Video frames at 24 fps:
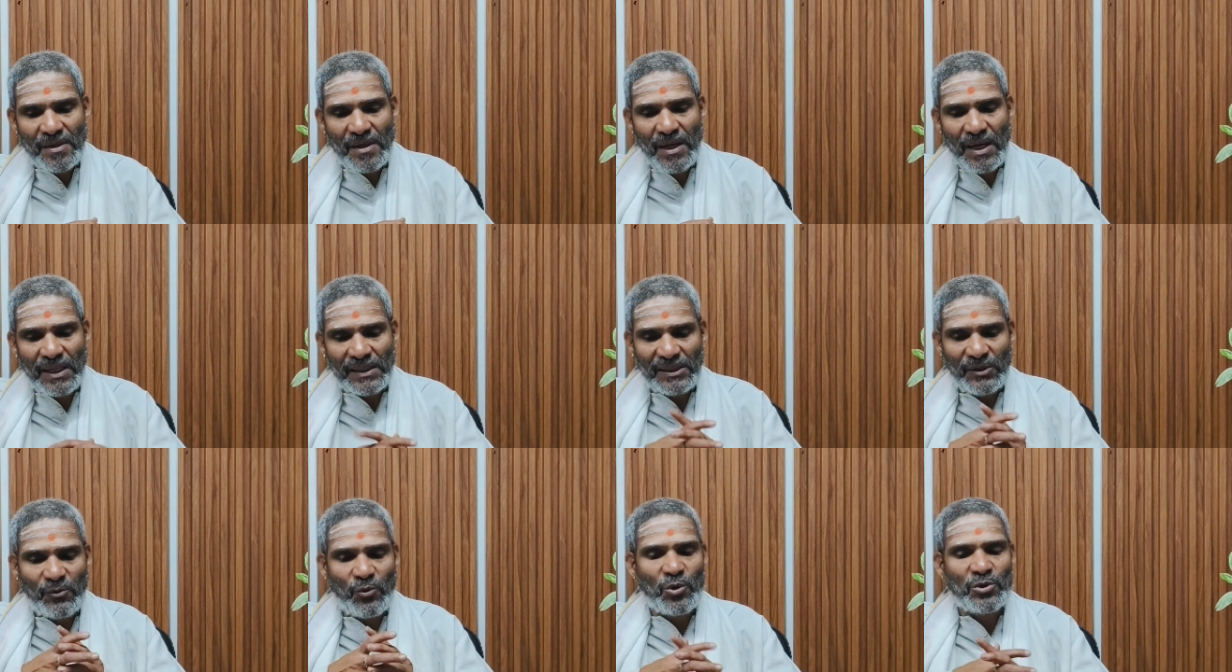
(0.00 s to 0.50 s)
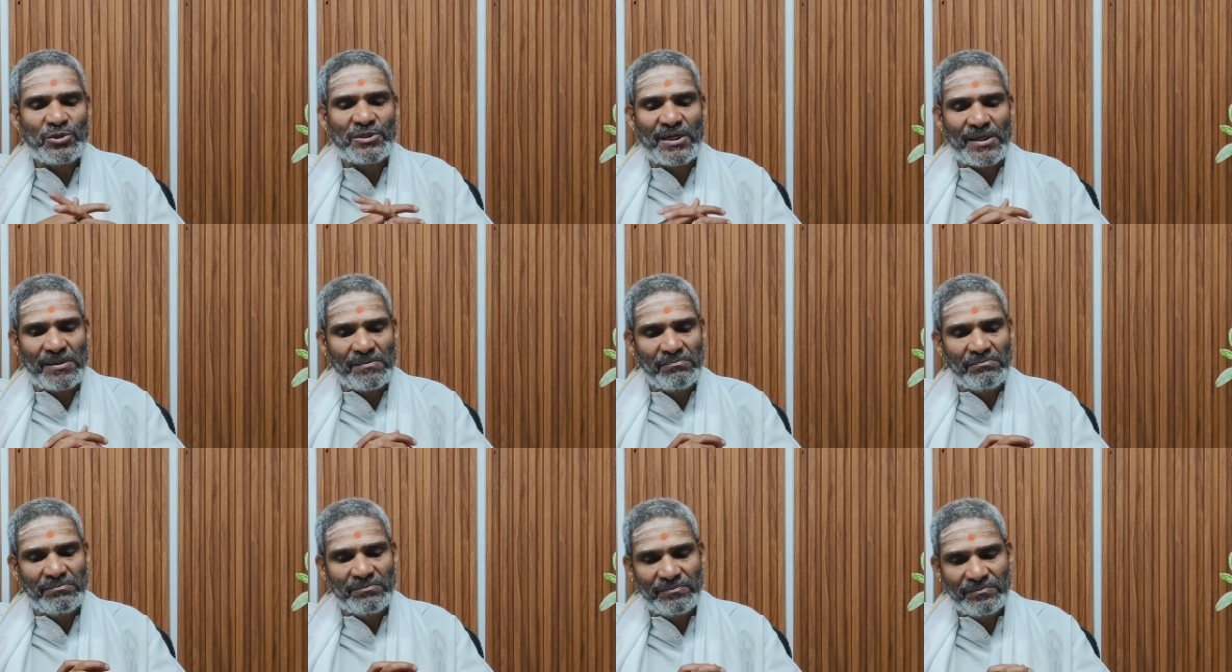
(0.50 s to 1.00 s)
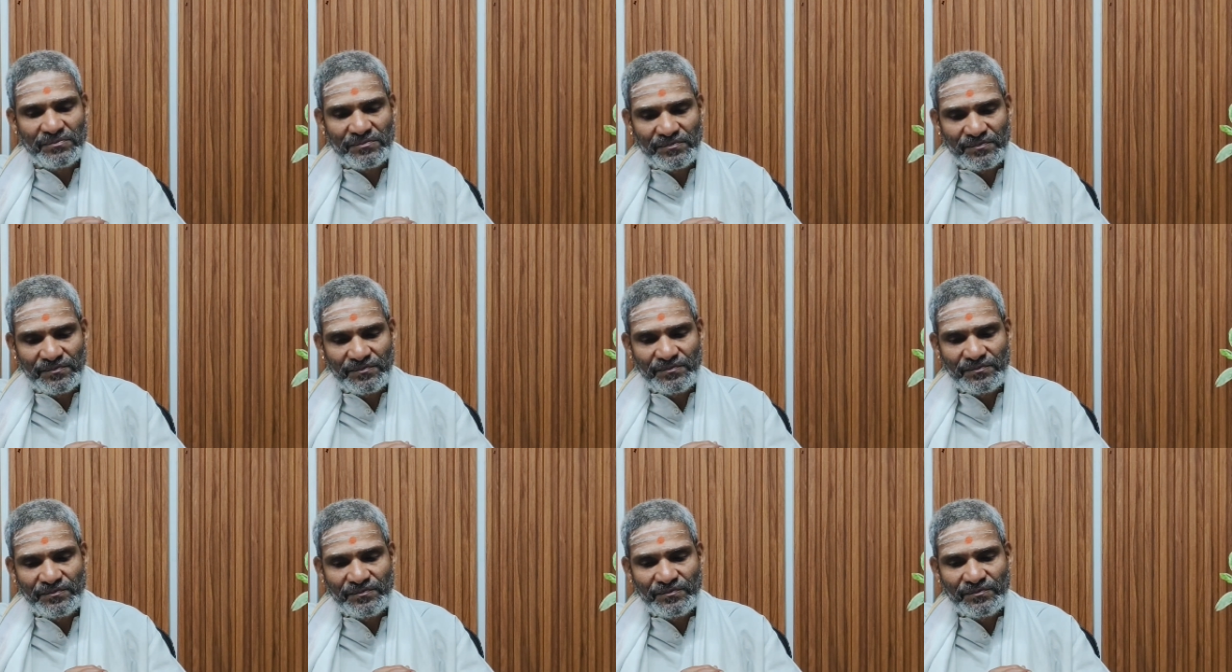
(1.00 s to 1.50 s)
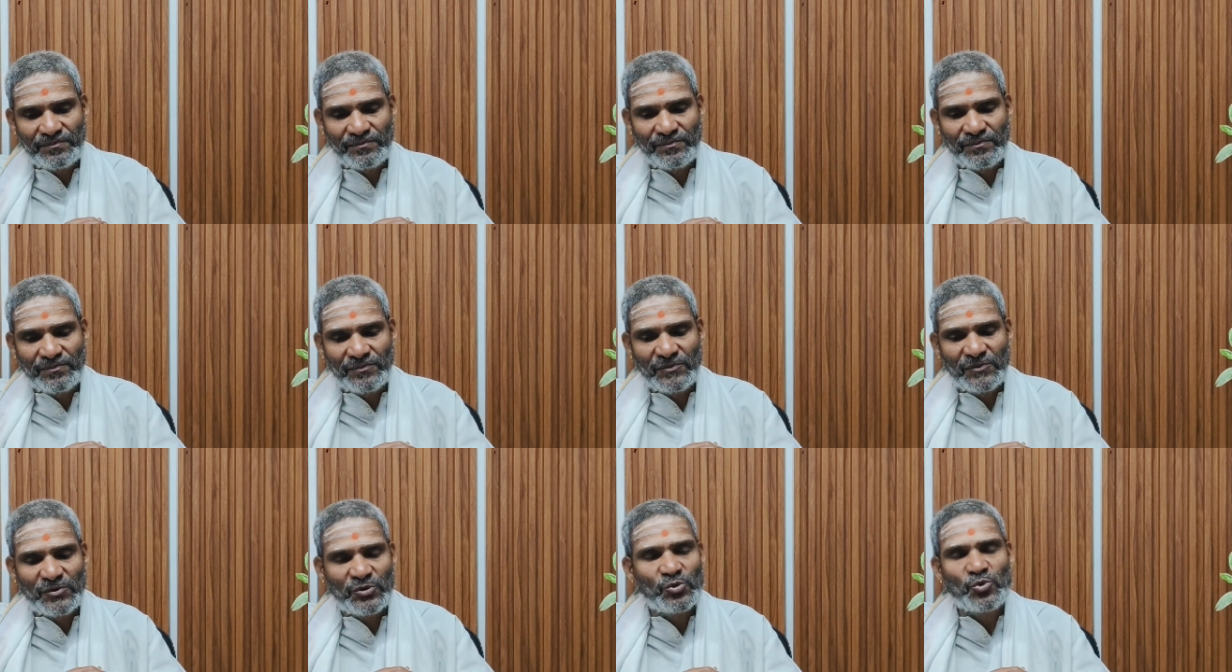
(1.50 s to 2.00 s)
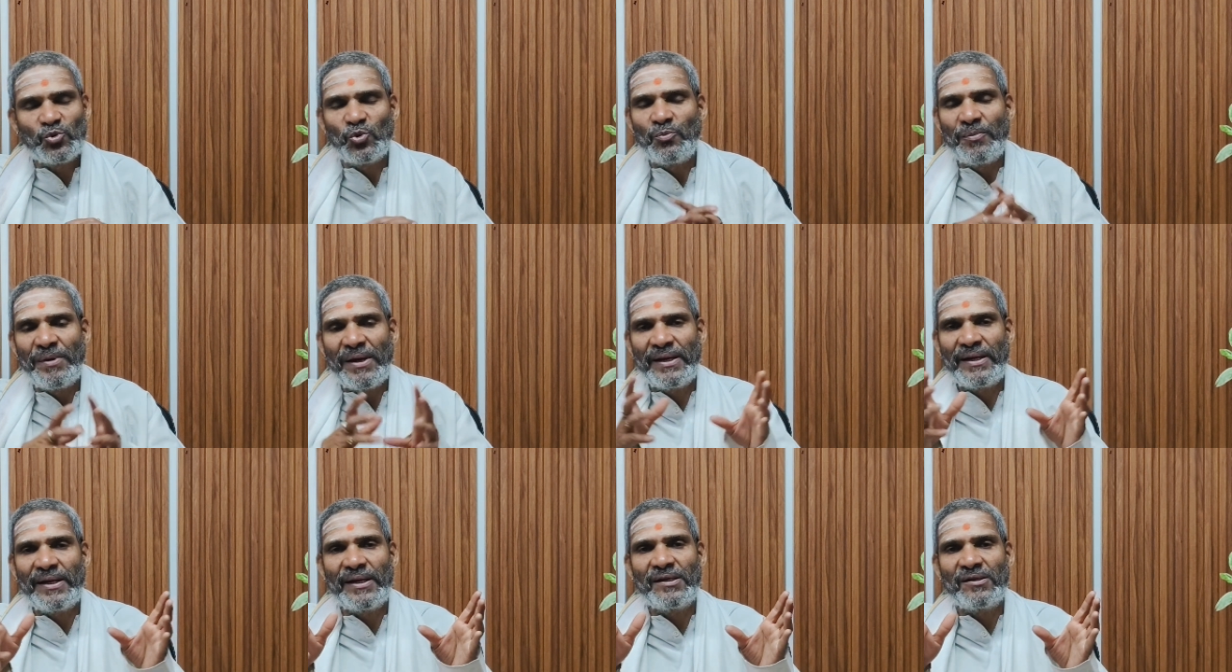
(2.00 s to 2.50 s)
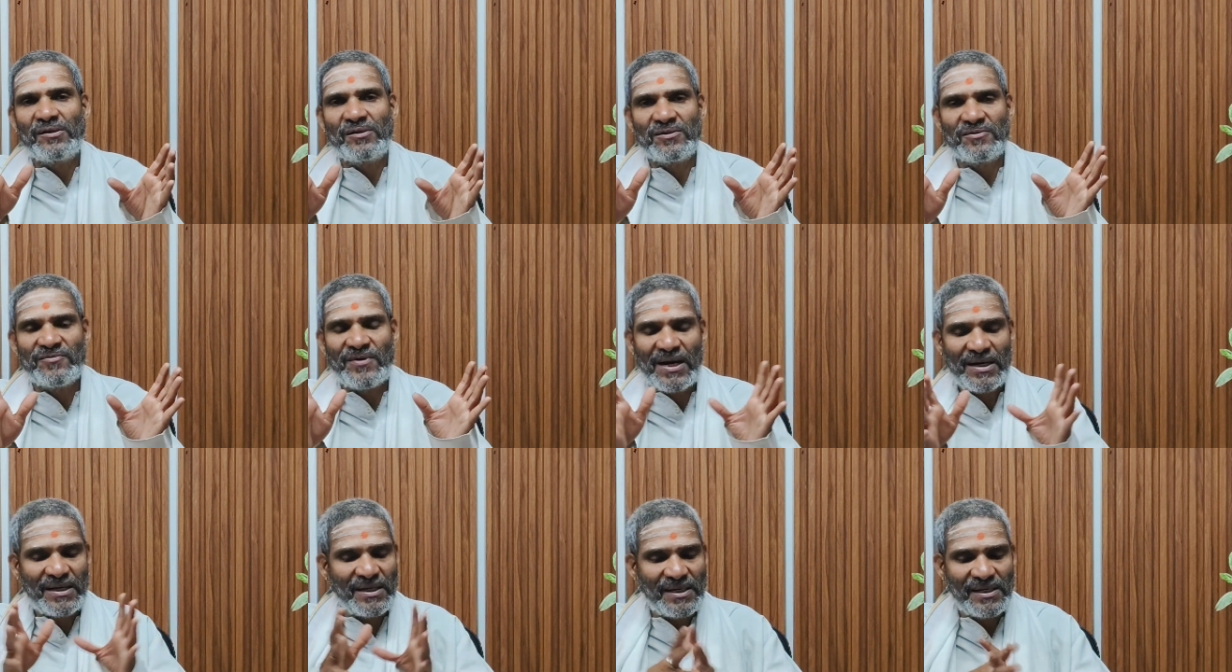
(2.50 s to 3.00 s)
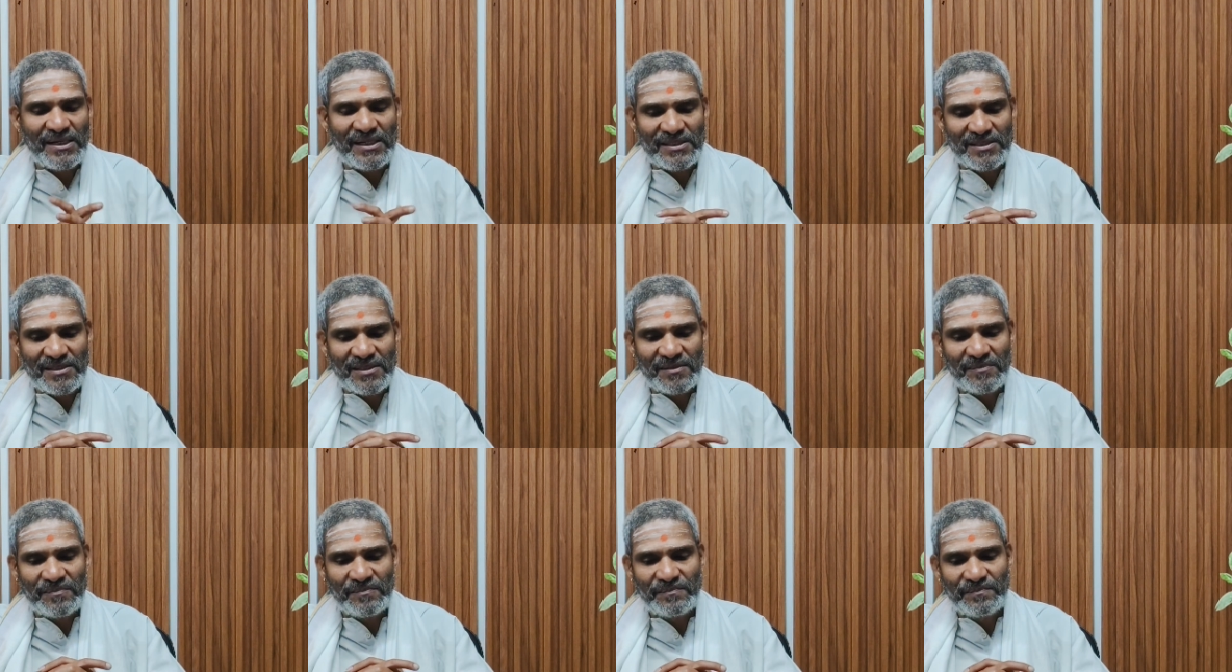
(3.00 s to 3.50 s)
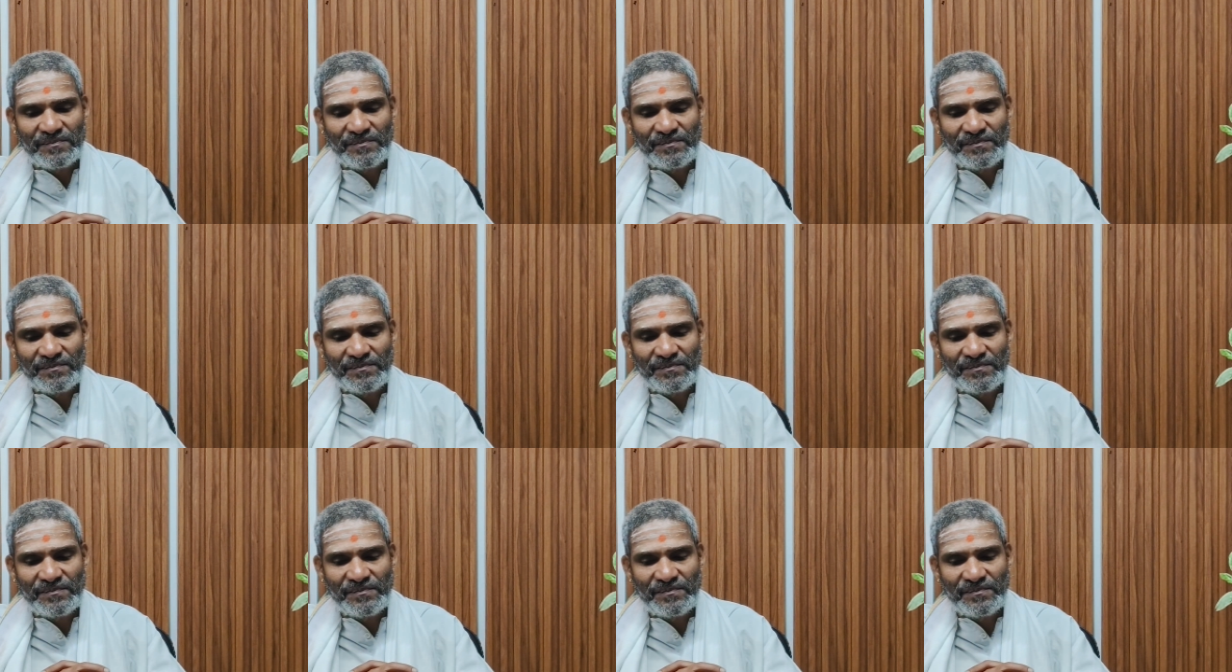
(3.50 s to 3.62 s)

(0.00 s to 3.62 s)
on the ocean to make it waterless.